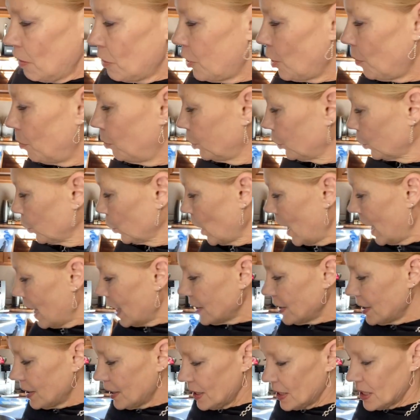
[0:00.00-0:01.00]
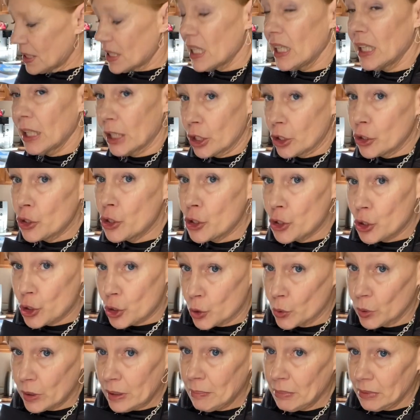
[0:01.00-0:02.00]
The bread is
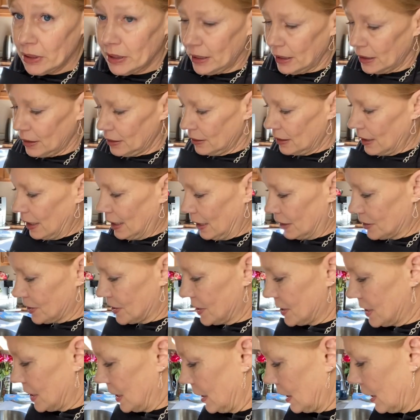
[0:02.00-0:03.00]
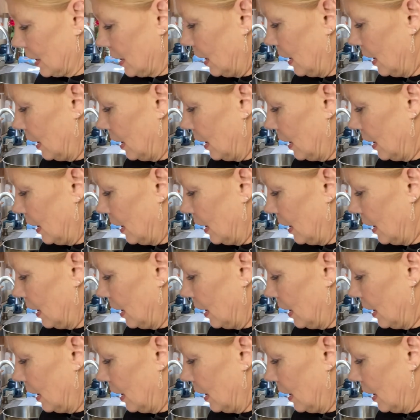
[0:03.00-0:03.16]
extremely elastic,